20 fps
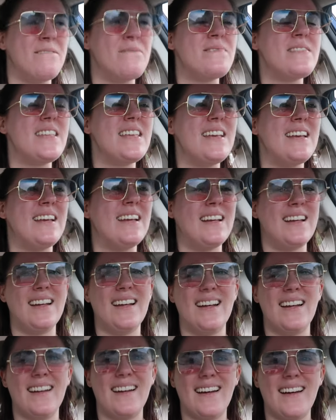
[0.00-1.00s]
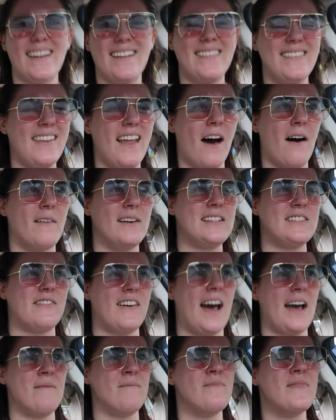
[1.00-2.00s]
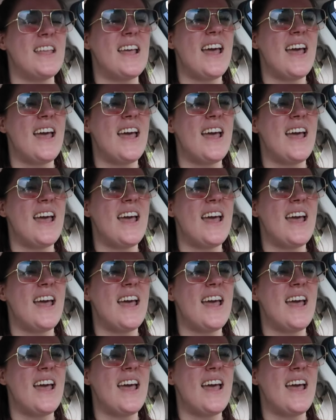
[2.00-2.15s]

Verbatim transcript: Is that thing gonna fall? No, it's fine.